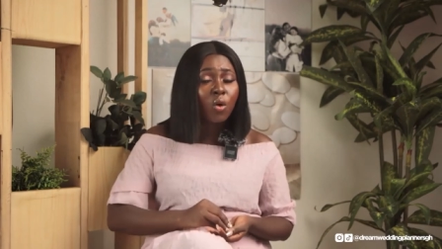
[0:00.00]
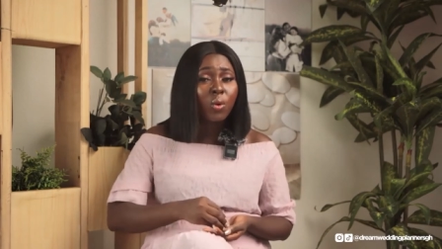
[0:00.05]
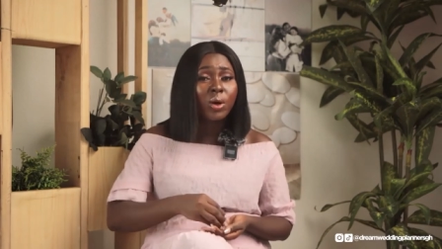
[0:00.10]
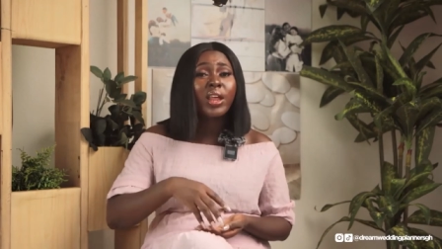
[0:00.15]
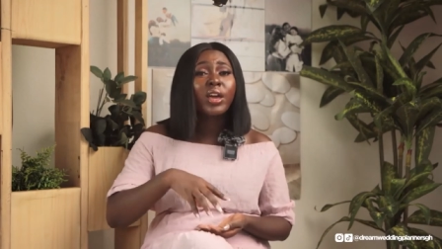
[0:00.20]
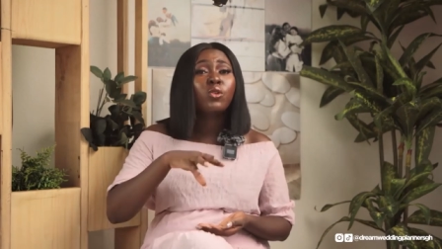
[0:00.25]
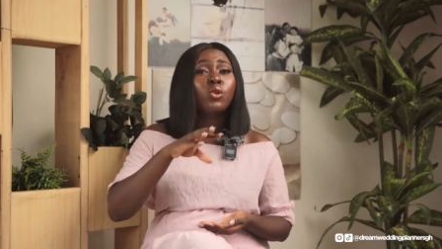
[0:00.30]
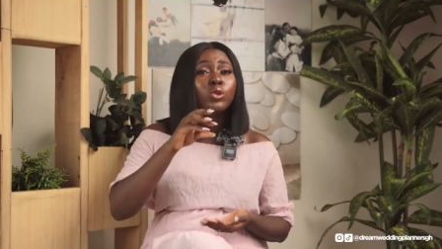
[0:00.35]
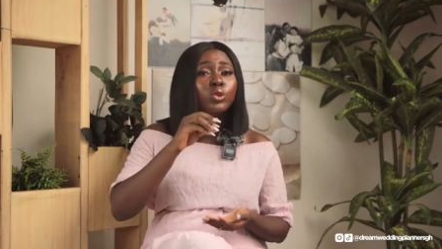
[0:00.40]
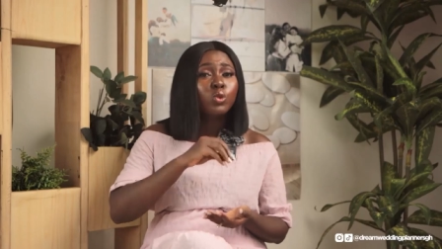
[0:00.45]
When
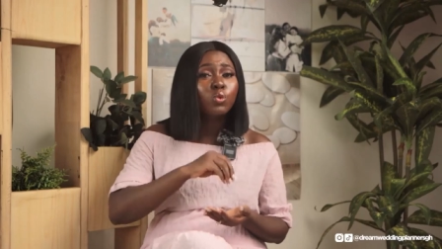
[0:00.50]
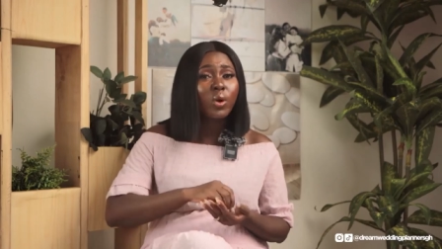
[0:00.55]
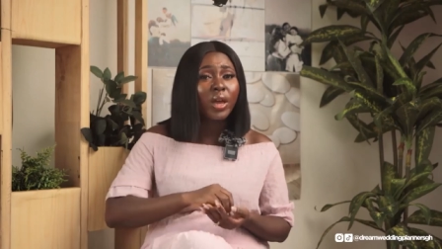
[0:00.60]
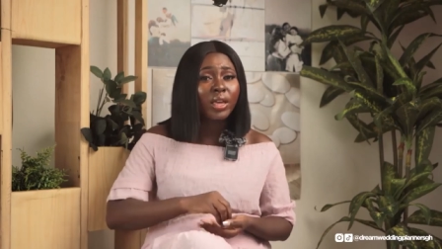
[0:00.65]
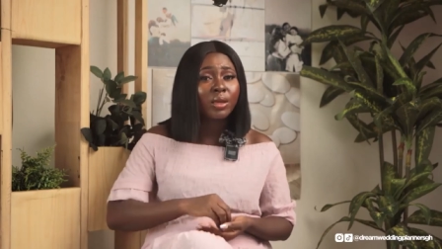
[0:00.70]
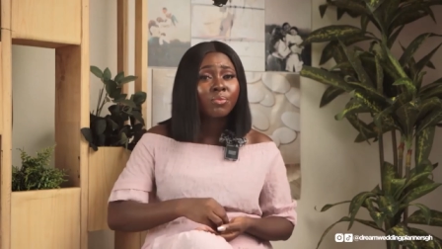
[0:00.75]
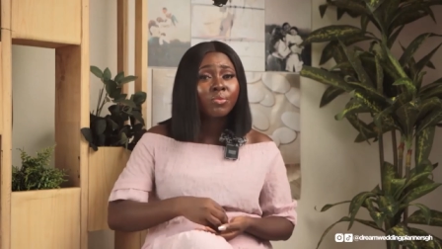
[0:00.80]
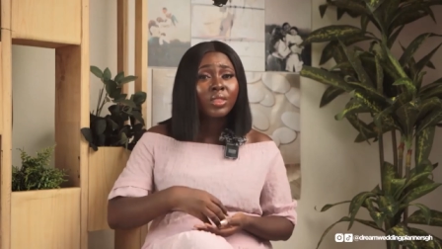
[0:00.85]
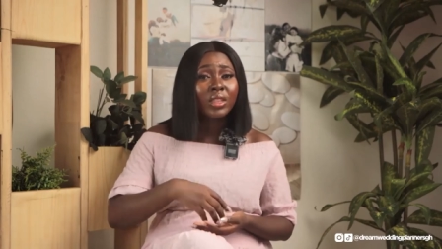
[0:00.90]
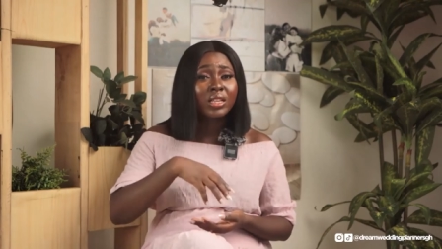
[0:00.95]
I go to
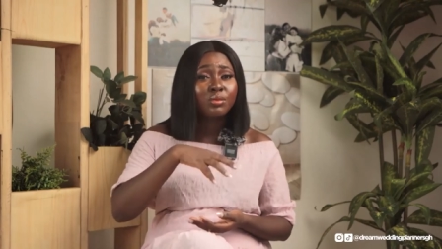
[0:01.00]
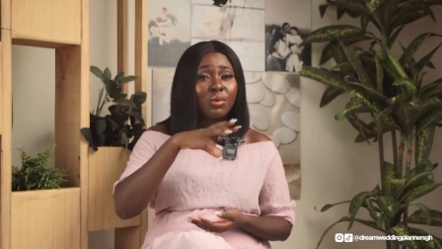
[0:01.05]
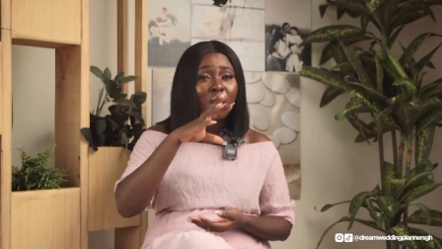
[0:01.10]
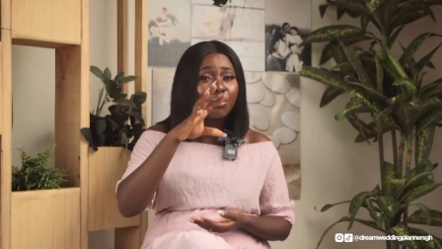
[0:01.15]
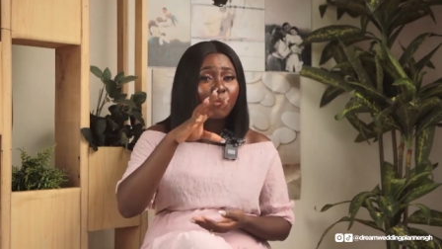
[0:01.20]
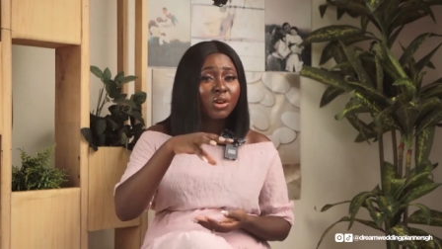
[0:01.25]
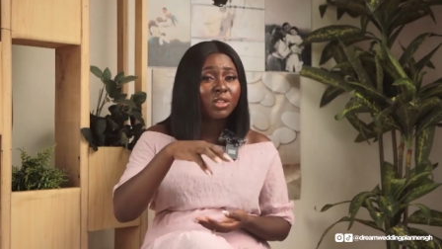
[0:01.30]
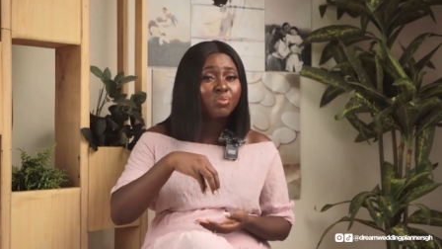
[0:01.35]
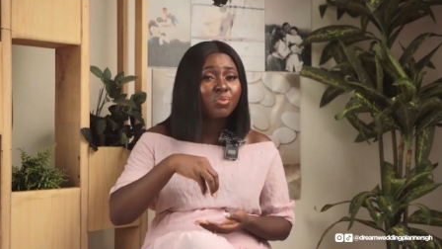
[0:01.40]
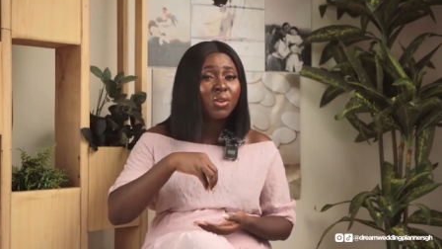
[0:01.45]
work, does my
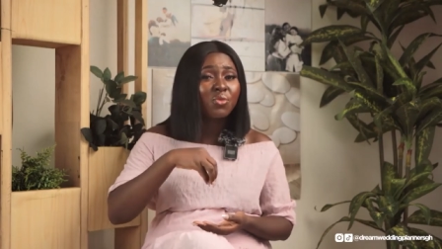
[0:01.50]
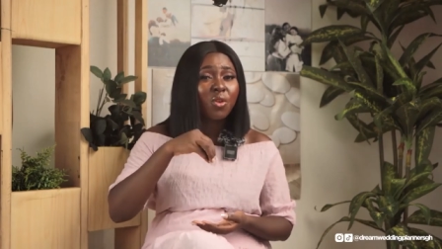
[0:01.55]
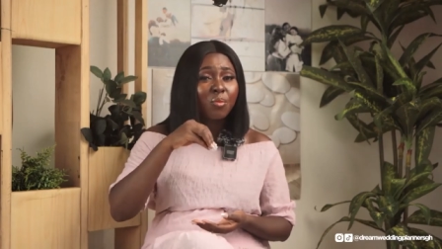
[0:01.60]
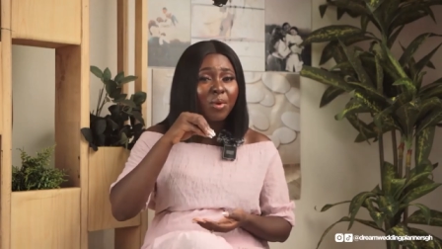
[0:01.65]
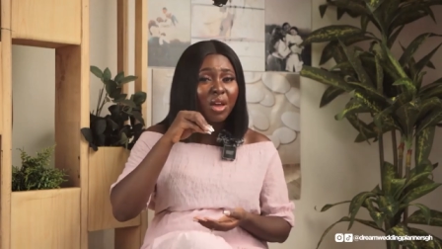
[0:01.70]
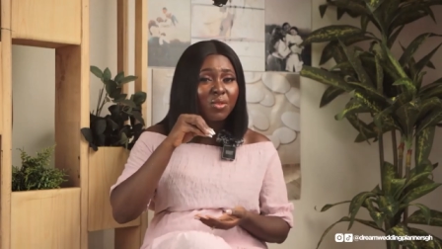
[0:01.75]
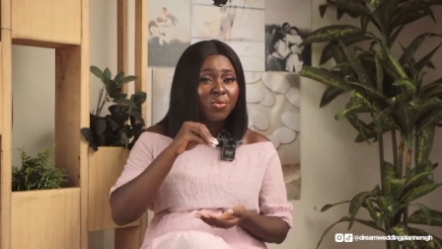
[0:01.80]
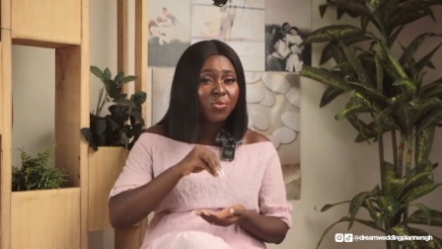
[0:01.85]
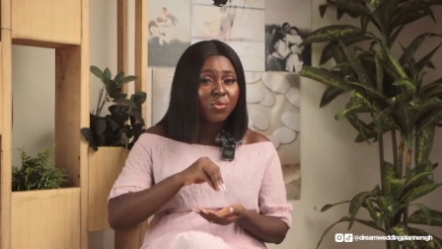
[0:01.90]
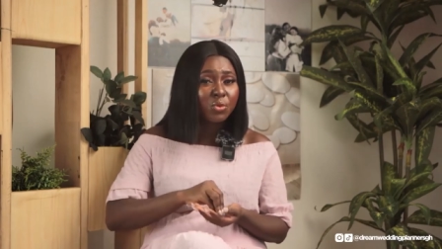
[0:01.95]
boss pay for
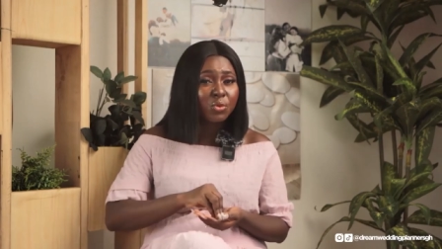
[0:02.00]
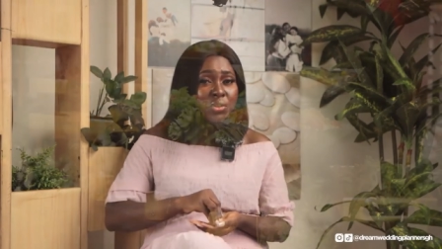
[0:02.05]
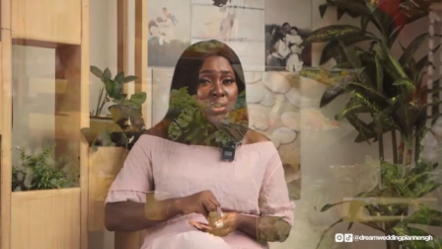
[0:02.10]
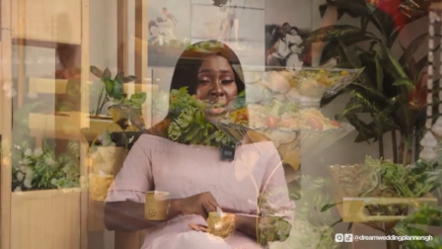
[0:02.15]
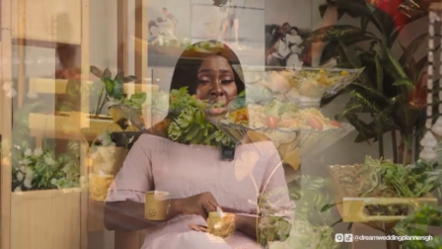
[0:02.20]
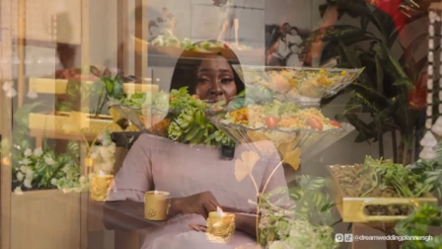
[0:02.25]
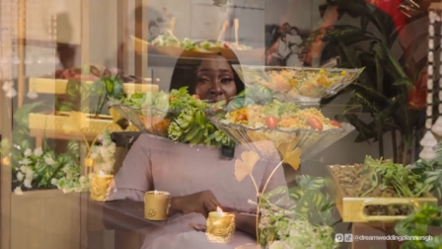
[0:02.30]
my food?